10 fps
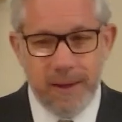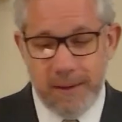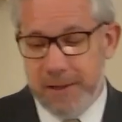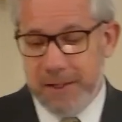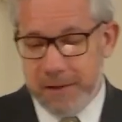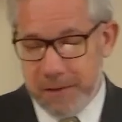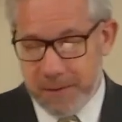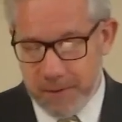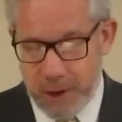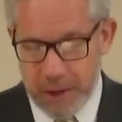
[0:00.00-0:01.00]

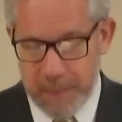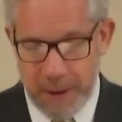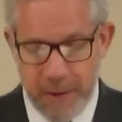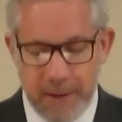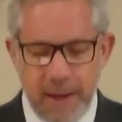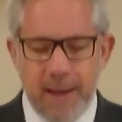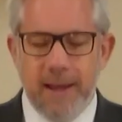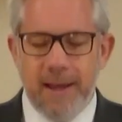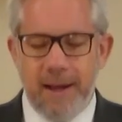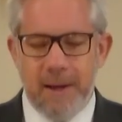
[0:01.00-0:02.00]
Jesus talked about it,
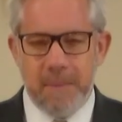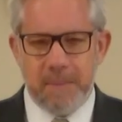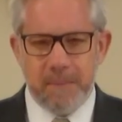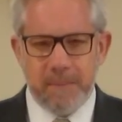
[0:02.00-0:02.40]
um,